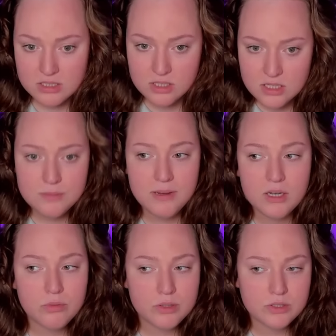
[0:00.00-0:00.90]
Since my
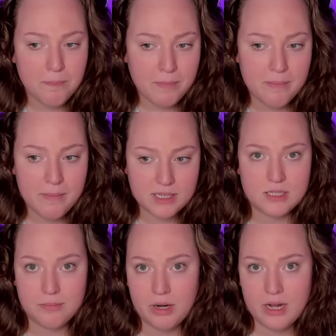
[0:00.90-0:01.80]
career is a bit messed
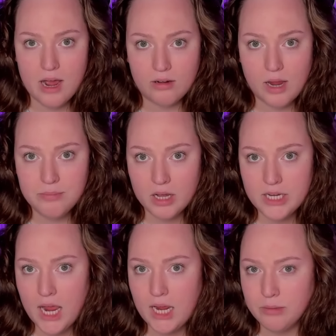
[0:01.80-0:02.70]
up right now, I'm not
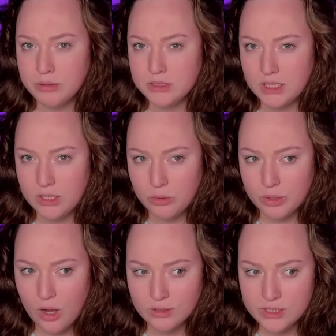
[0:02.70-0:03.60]
yet able to like go to
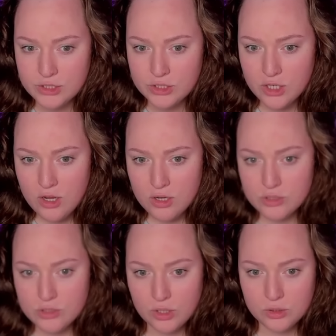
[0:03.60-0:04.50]
college.
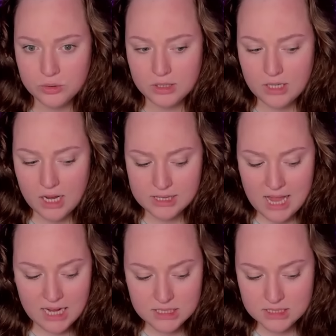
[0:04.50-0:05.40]
So
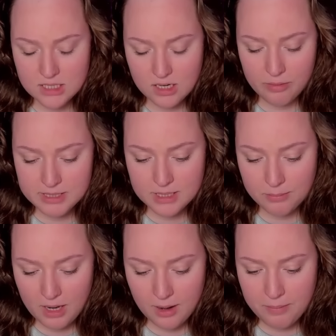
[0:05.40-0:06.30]
that is still gonna be
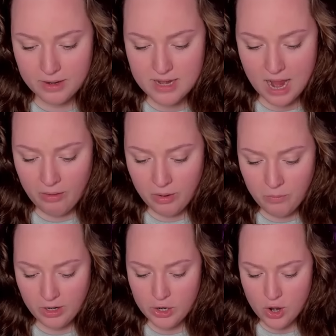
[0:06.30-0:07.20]
something, but now I
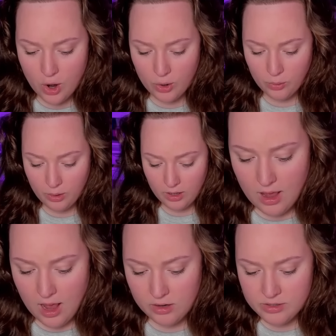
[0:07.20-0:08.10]
wanna know
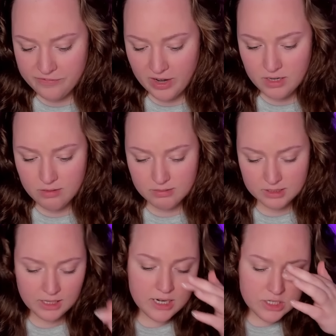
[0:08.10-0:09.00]
how to find a
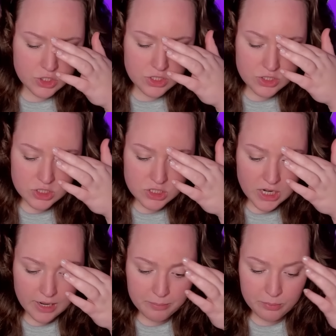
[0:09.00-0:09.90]

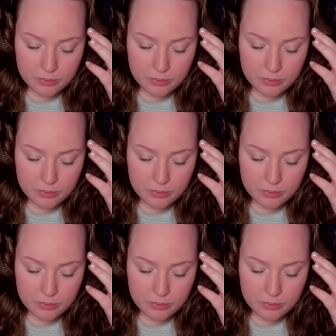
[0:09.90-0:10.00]
relationship.